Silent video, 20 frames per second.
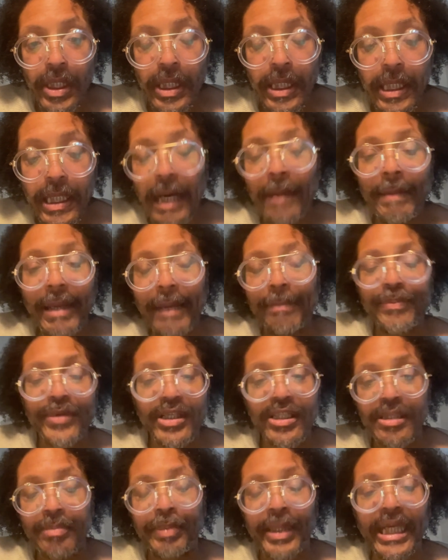come up
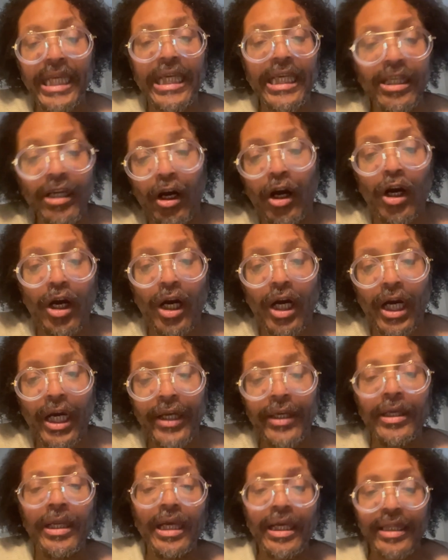to speed
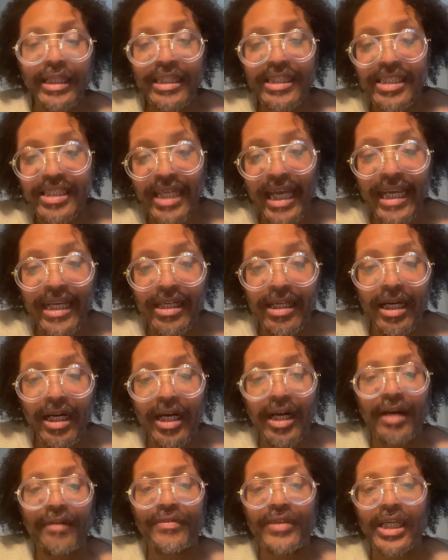on the state
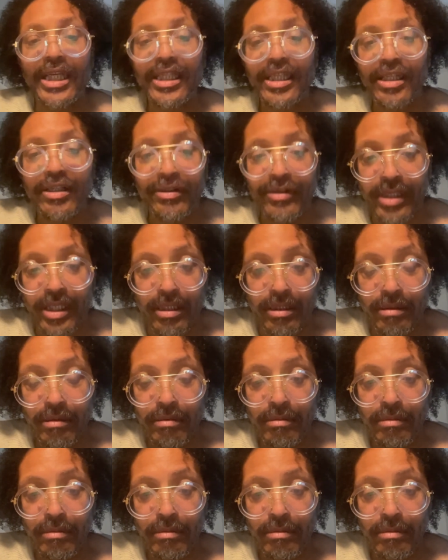of the union